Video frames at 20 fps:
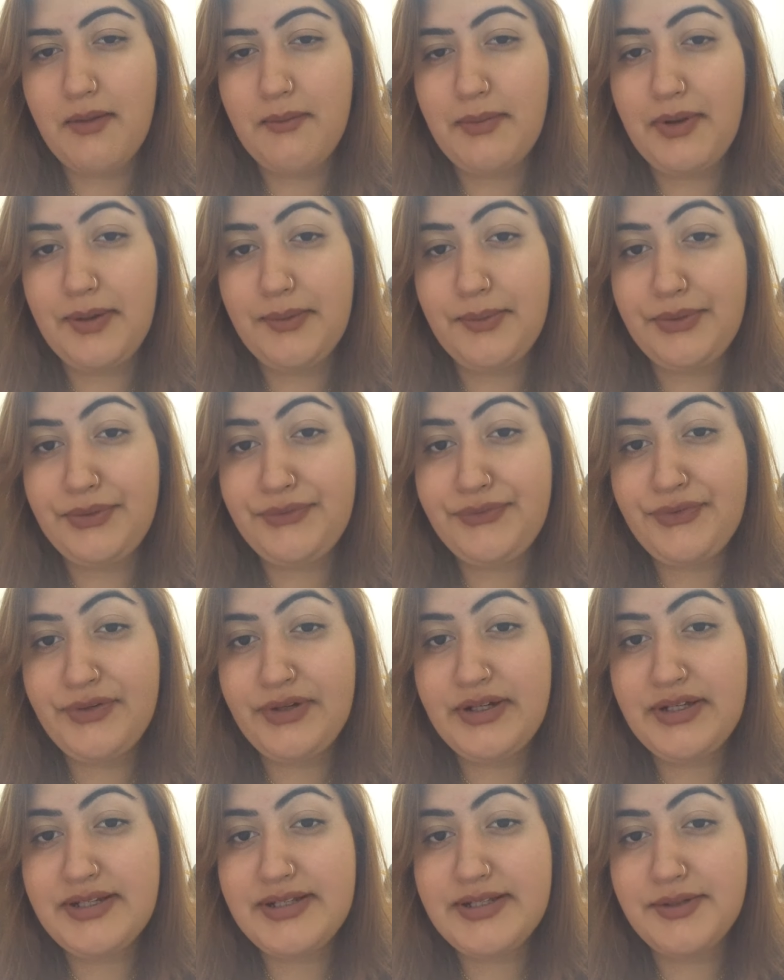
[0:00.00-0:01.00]
my
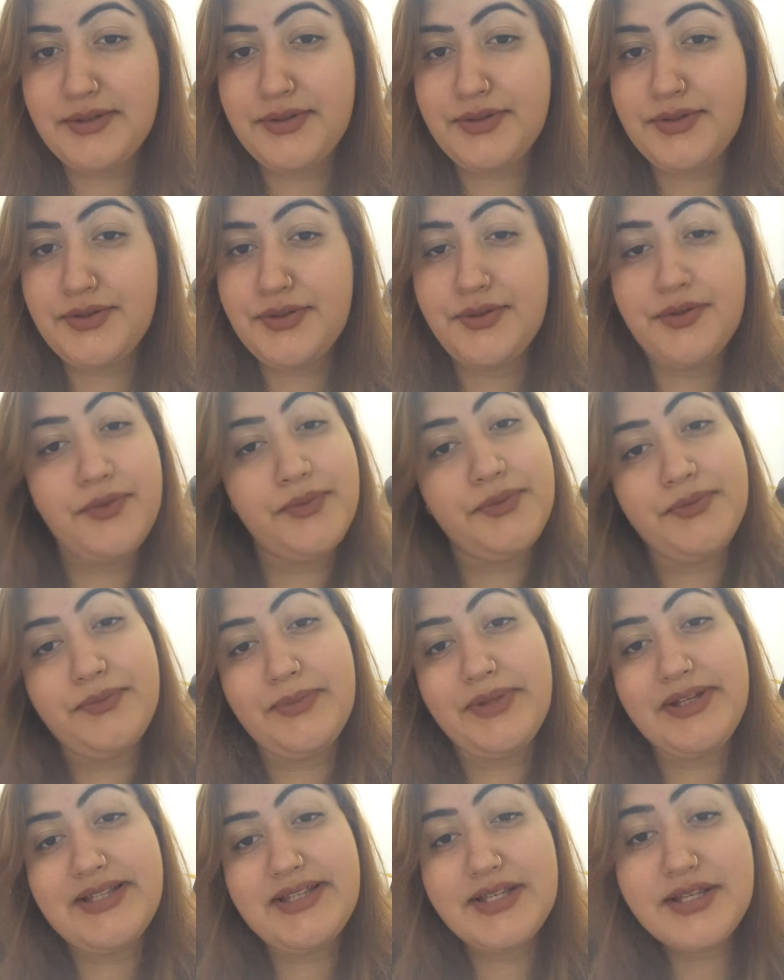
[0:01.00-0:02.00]
boyfriend, and two
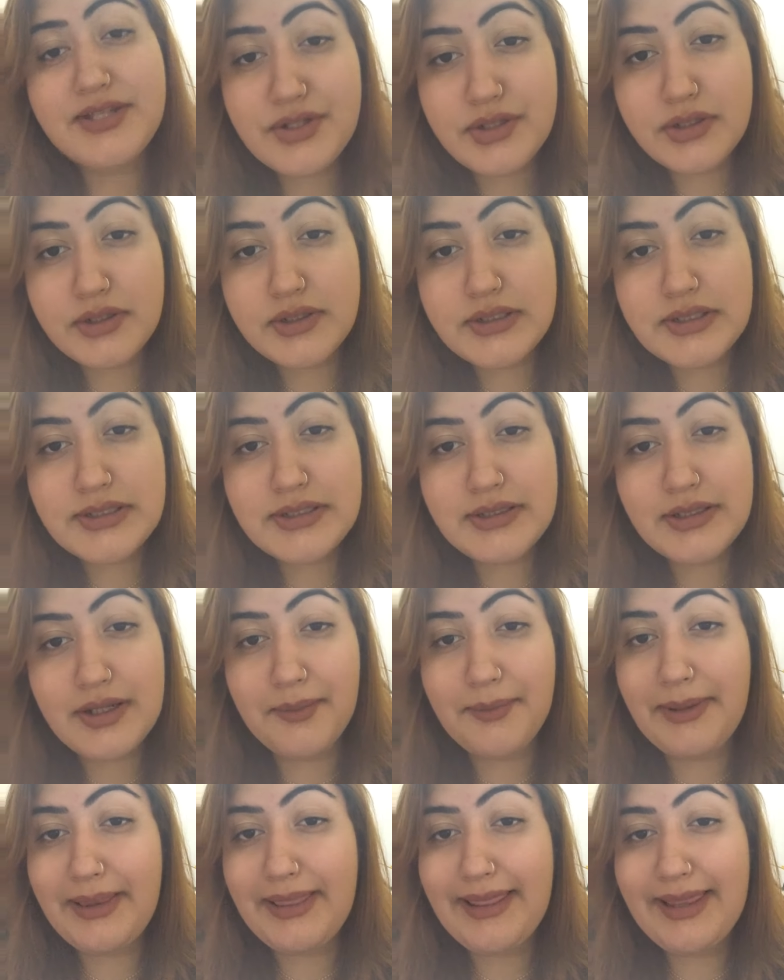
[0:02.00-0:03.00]
of my sisters.
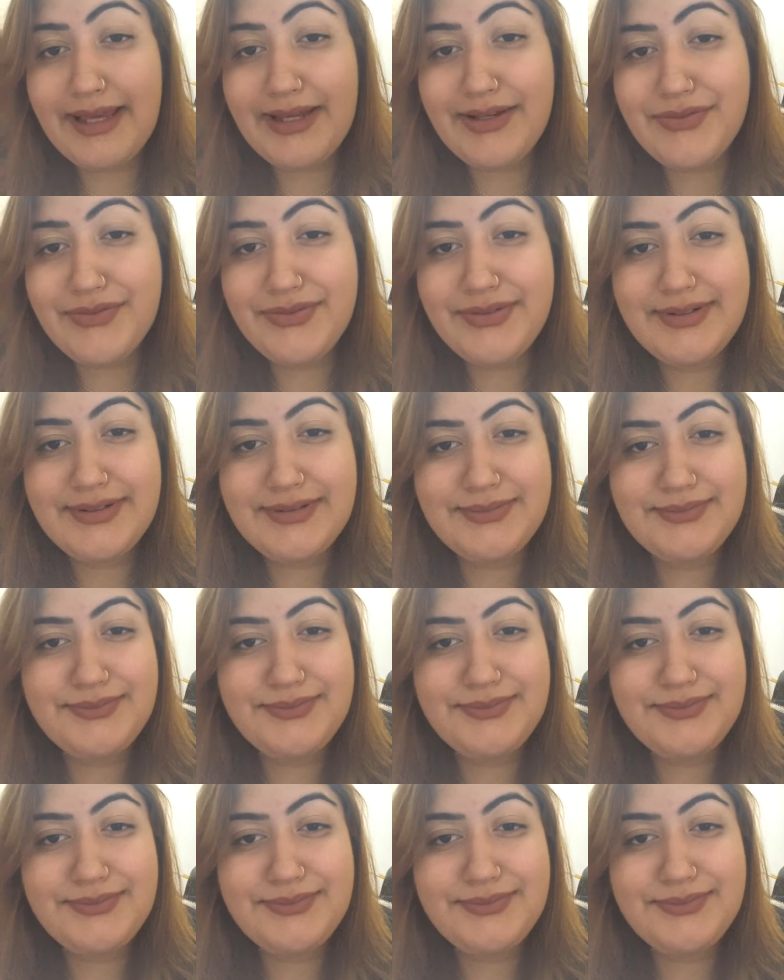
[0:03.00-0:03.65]
They're my life.